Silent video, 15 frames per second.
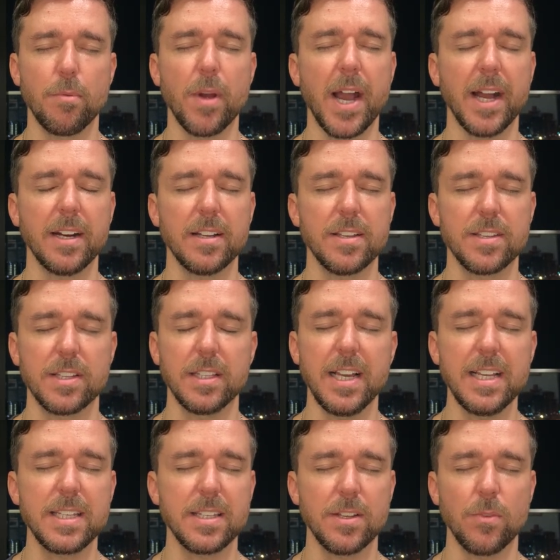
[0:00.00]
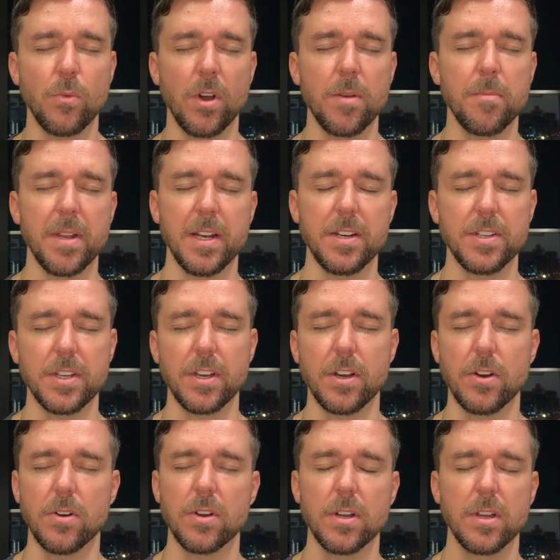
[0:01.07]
practice. Less than 1 minute to go.